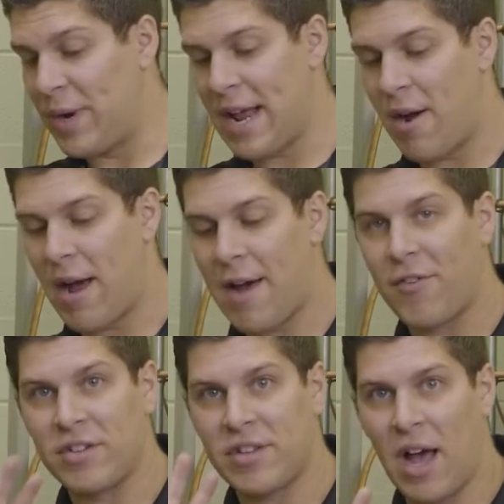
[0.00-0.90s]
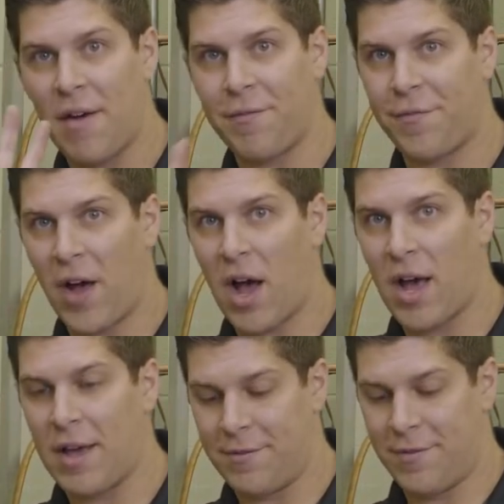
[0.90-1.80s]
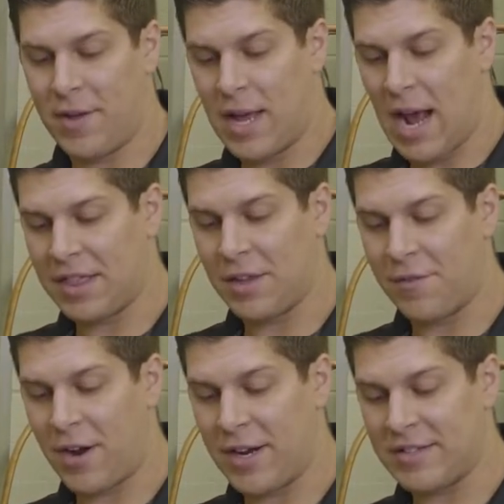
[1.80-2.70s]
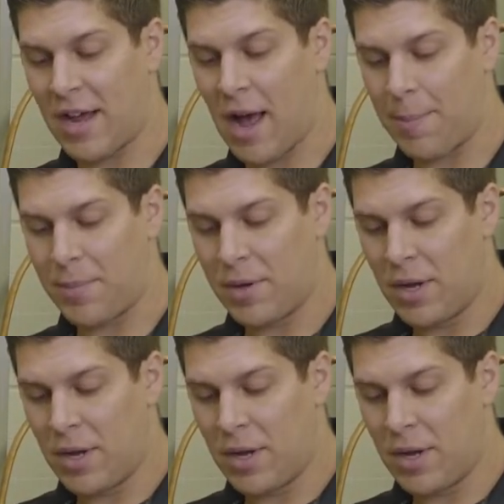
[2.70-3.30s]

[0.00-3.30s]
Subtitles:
we now have our top 5 at the very top.